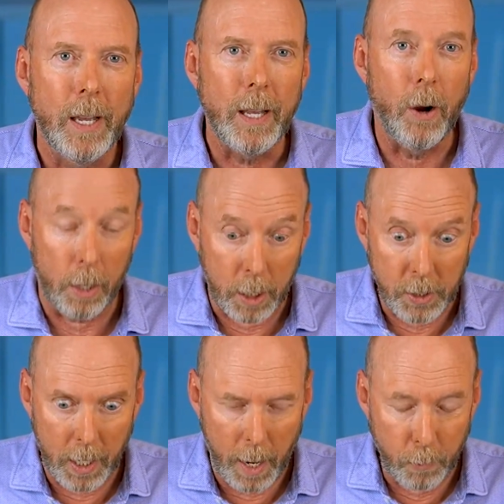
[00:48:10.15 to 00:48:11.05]

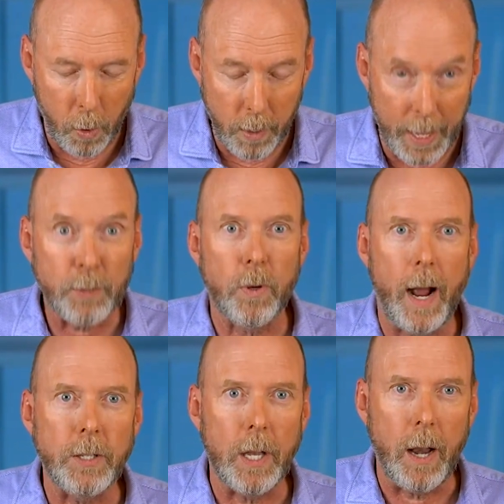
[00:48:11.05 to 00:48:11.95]
I'm going, that's what
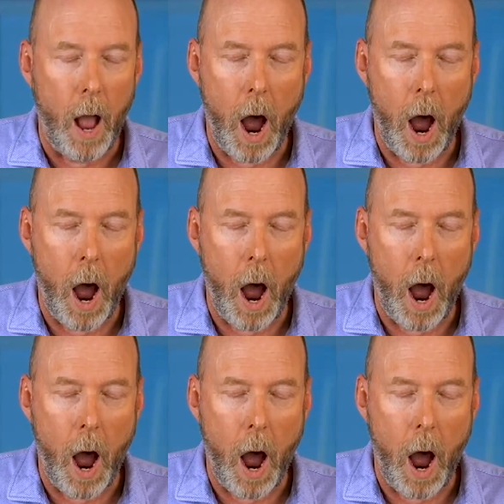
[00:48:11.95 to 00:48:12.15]
I said.